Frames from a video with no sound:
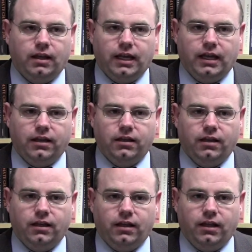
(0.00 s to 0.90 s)
And
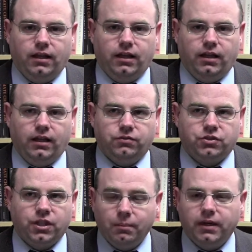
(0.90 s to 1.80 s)
if
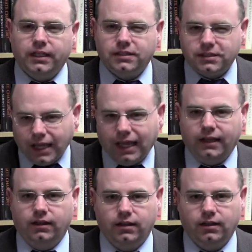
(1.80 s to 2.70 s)
somebody
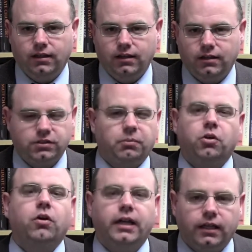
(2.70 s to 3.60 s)
said, some
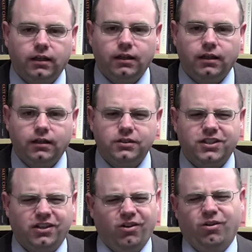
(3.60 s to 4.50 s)
critic
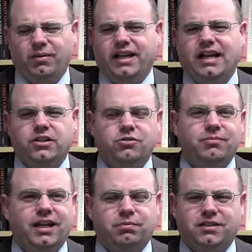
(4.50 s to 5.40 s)
said, oh my gosh, you
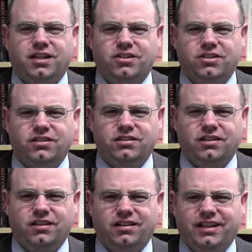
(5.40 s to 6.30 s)
mathematicians,
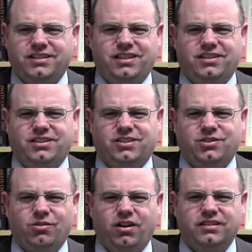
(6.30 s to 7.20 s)
that's, that's just
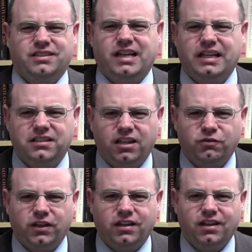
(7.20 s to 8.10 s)
so
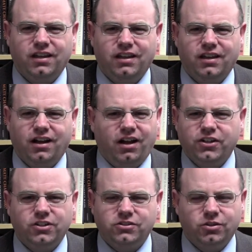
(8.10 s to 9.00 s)
unscientific.
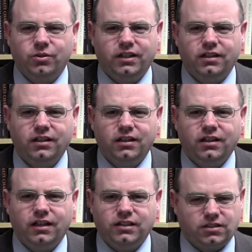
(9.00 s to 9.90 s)
All you're doing
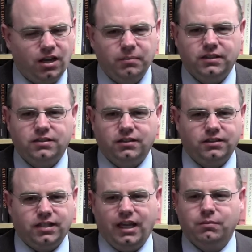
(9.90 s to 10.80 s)
is coming to
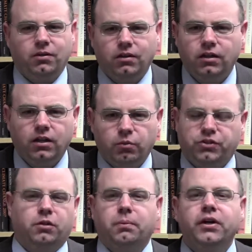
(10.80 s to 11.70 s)
the table
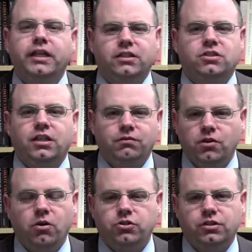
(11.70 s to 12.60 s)
with your preconceived
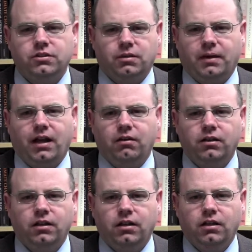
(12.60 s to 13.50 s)
notions
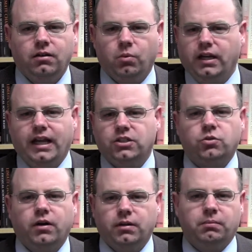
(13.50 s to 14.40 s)
about what a
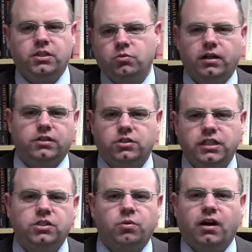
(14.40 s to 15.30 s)
squared and b squared and
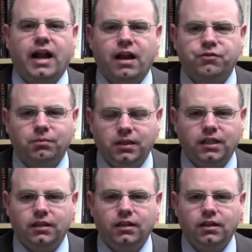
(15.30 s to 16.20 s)
c squared have to
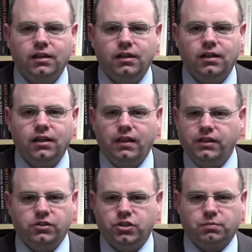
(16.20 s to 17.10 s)
be, and
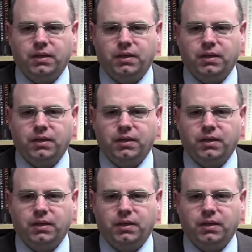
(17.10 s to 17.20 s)
then you're just